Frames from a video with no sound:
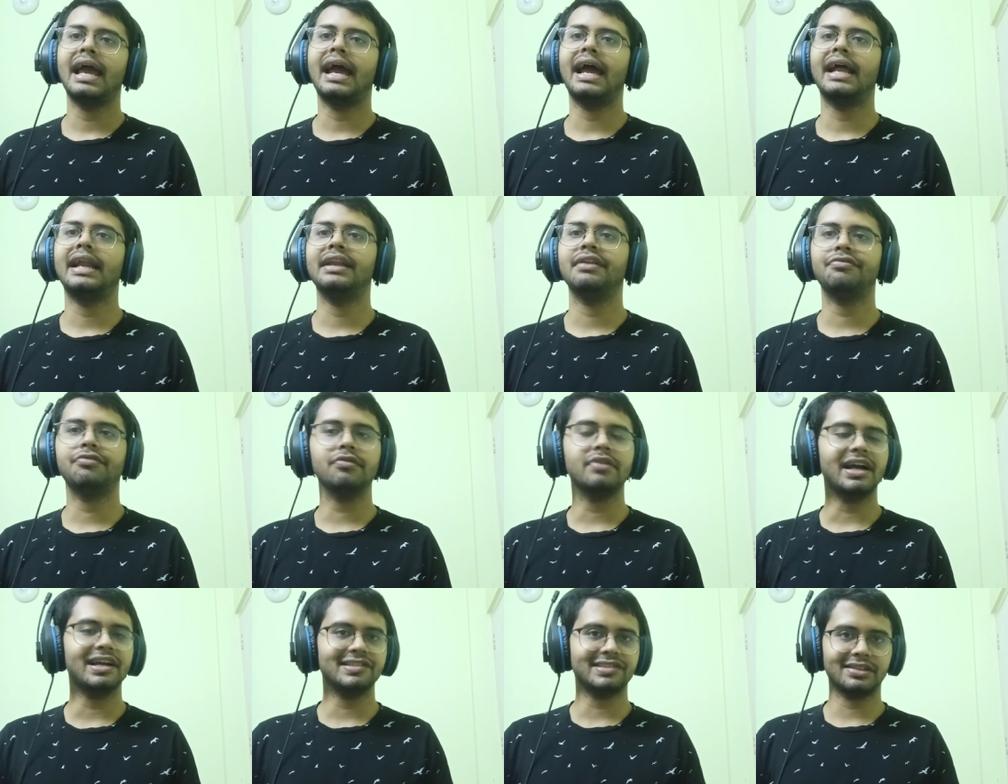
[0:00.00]
and if
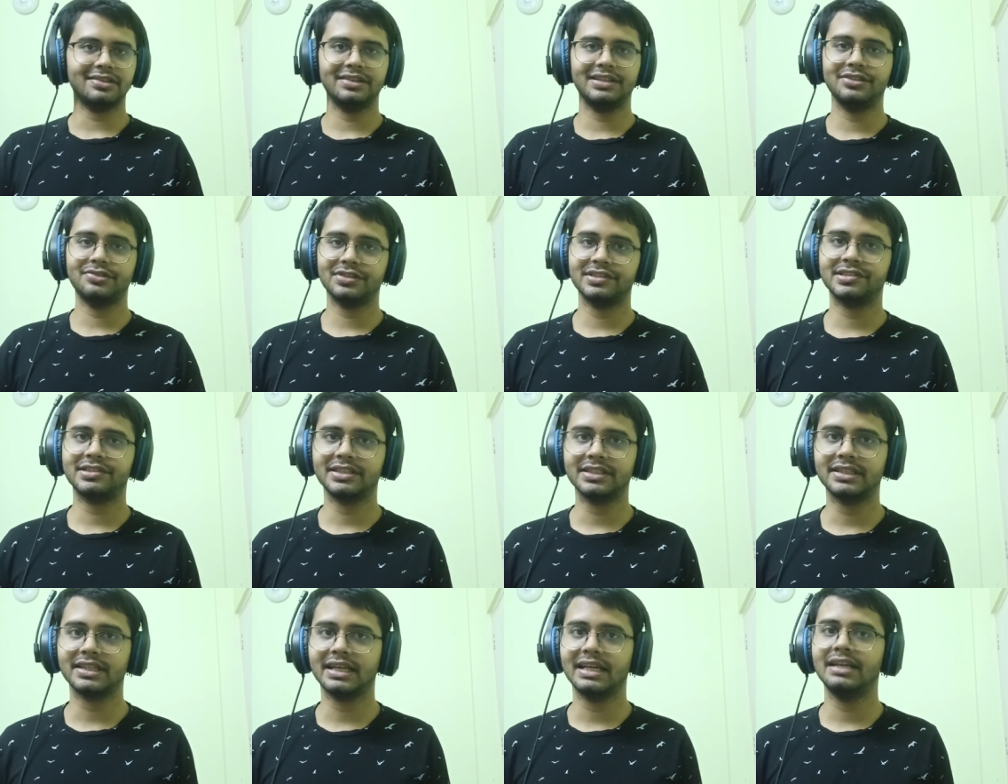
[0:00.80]
you guys are
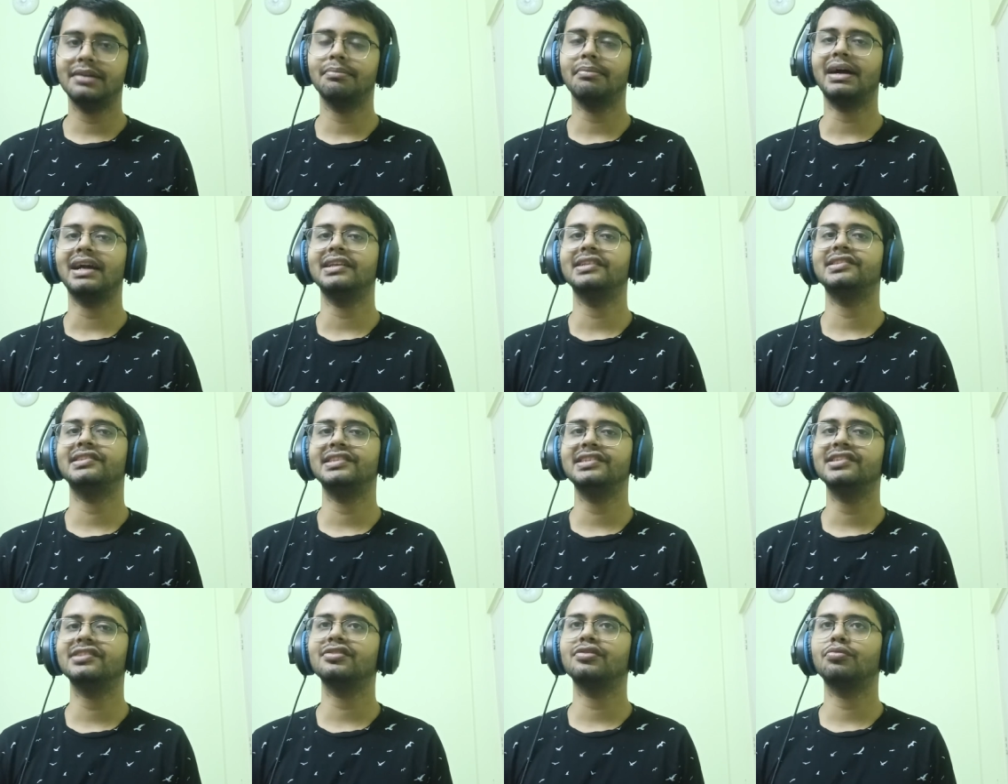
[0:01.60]
interested in my
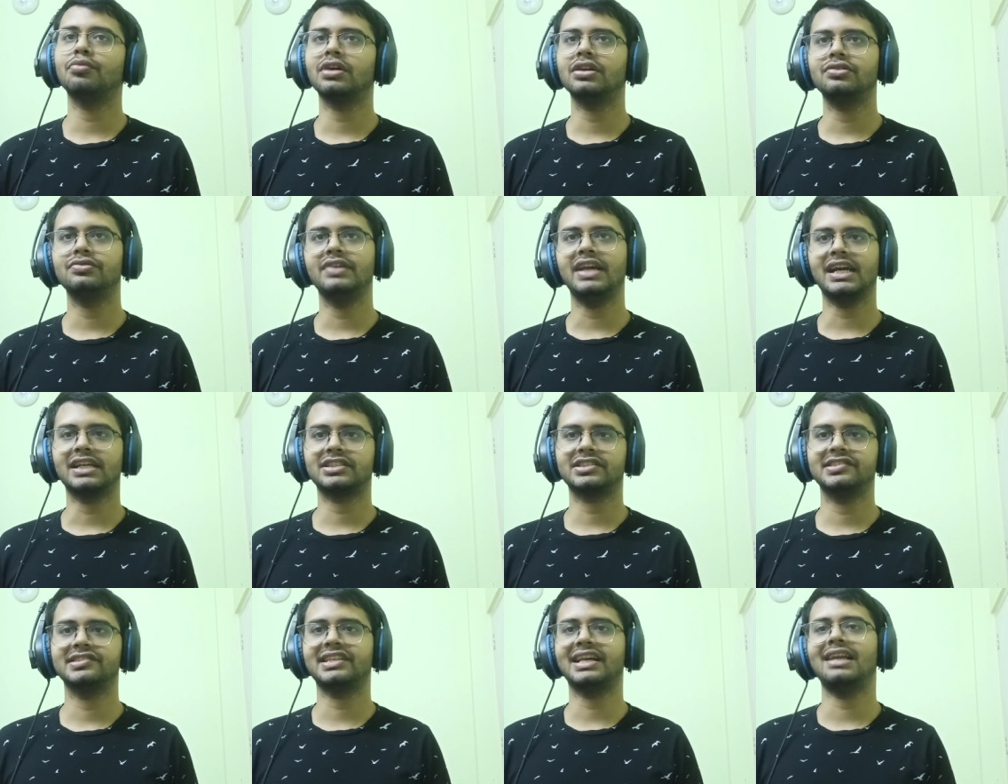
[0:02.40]
season 1
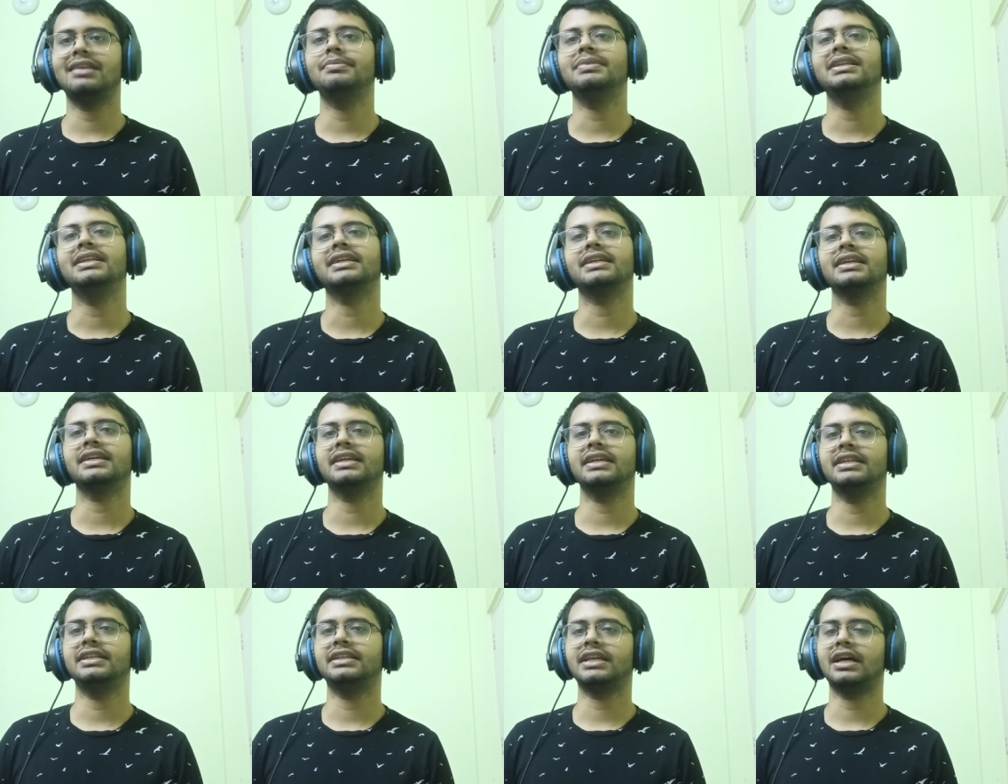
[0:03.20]
reactions i'll be
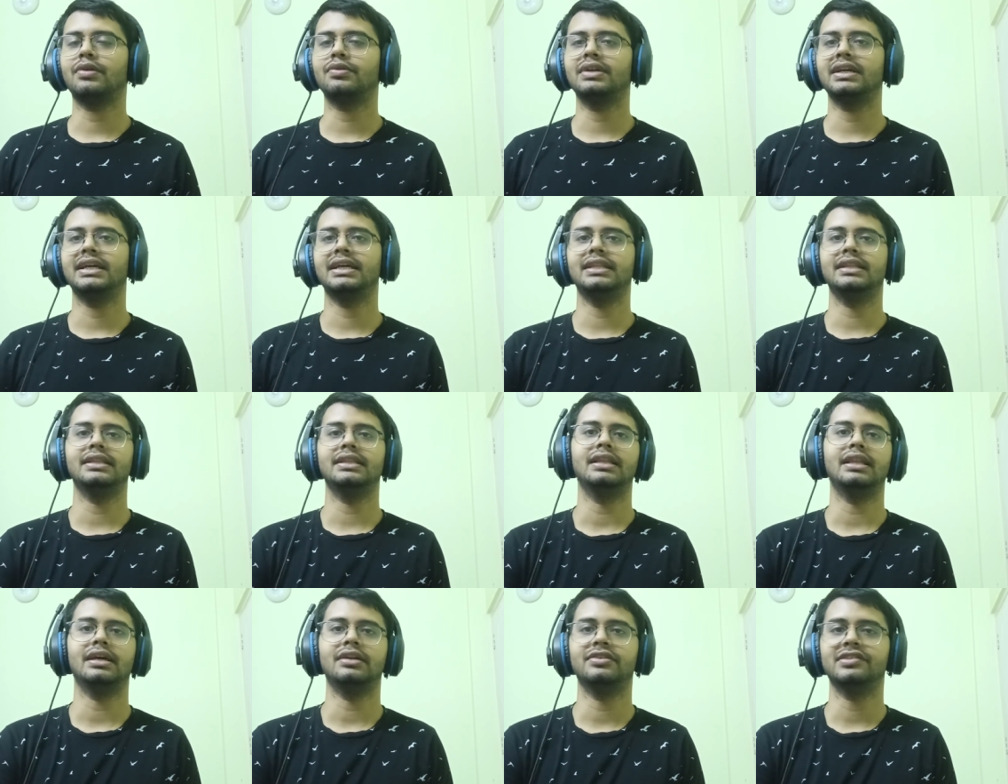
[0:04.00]
linking it down
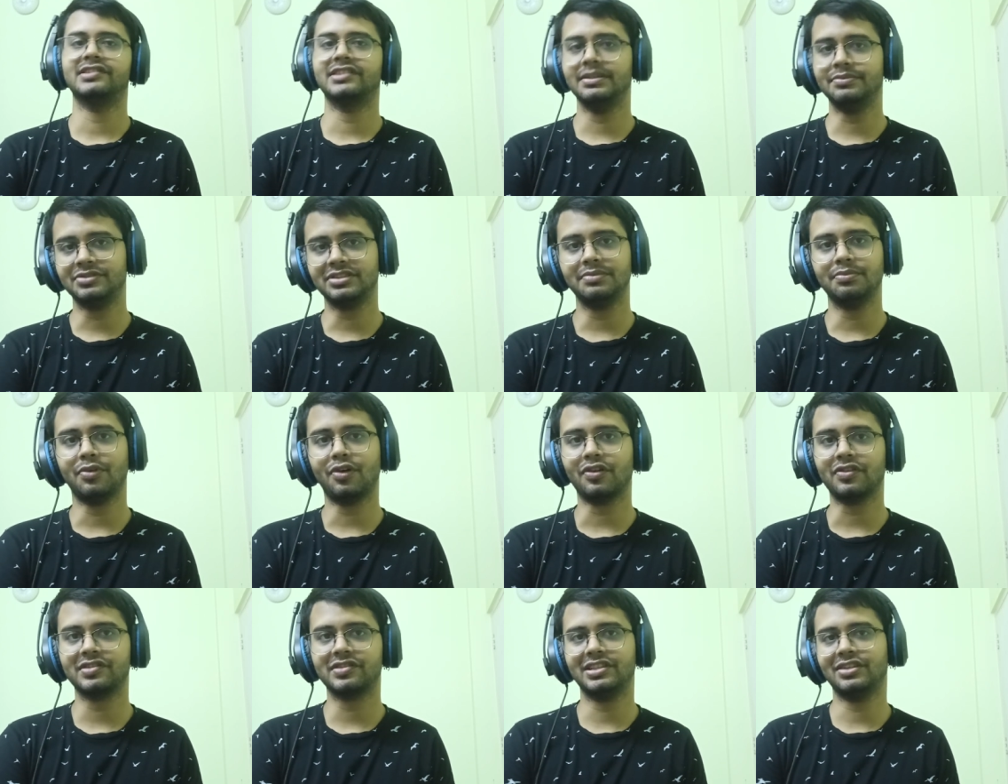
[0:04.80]
in the description
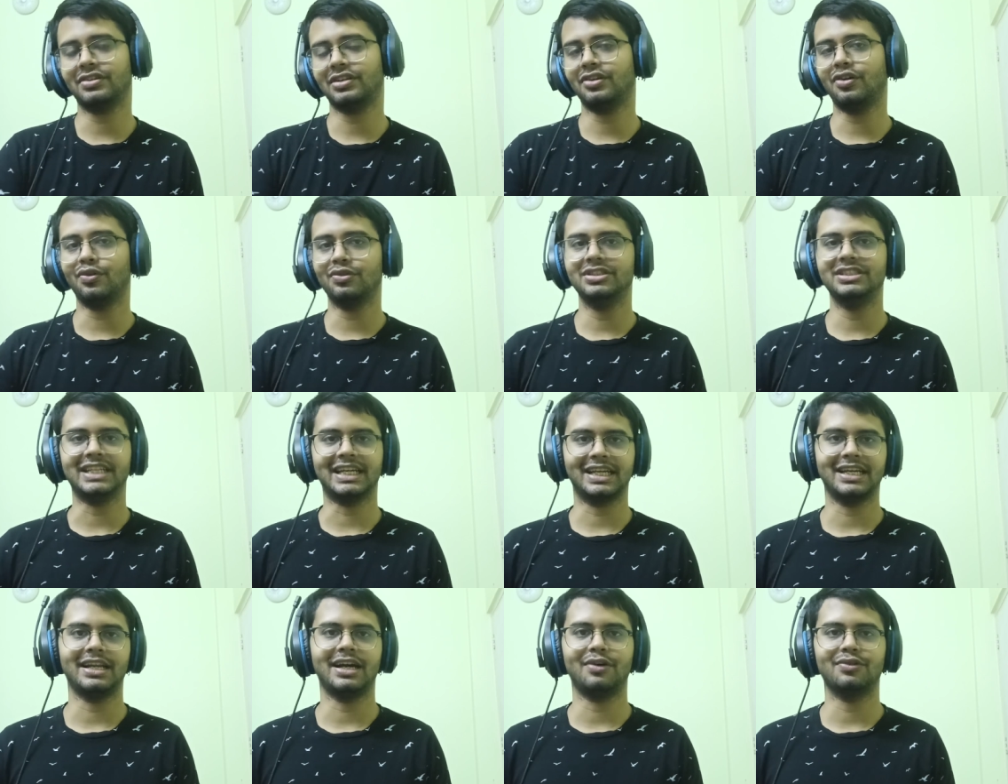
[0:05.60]
box you can go
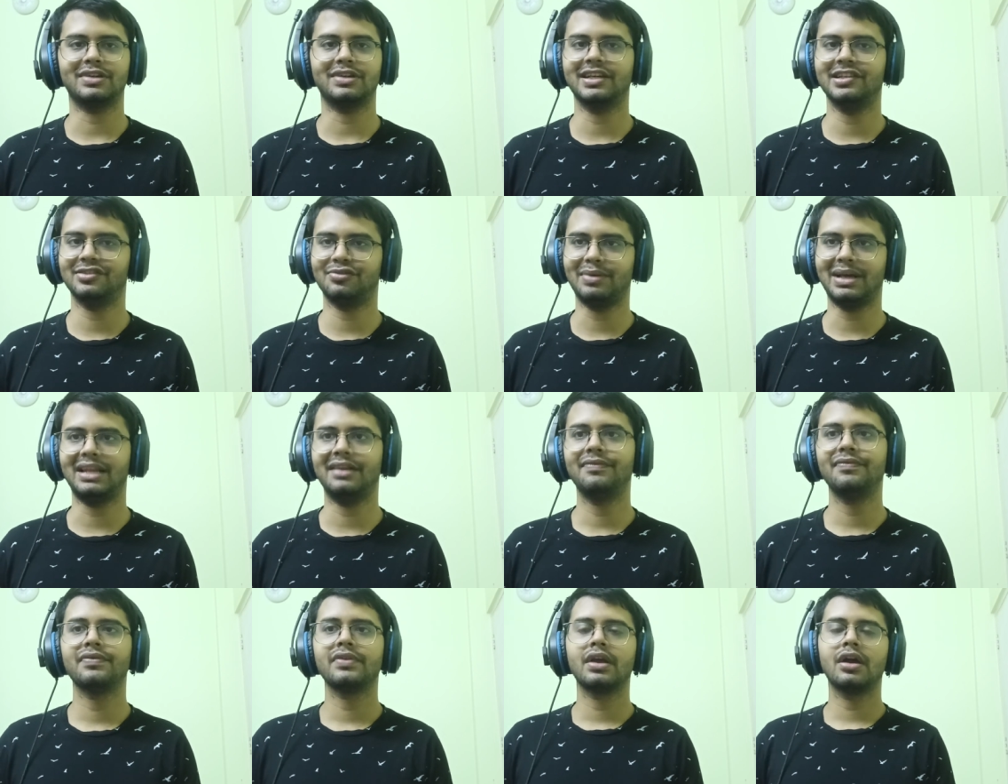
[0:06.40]
check it out as well
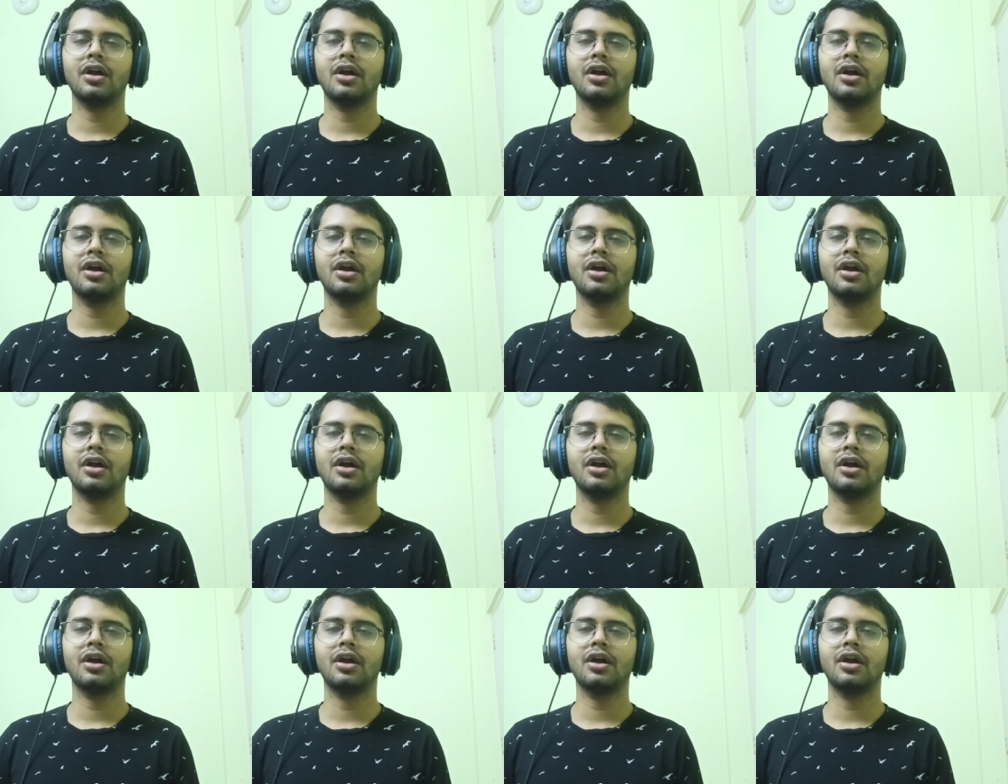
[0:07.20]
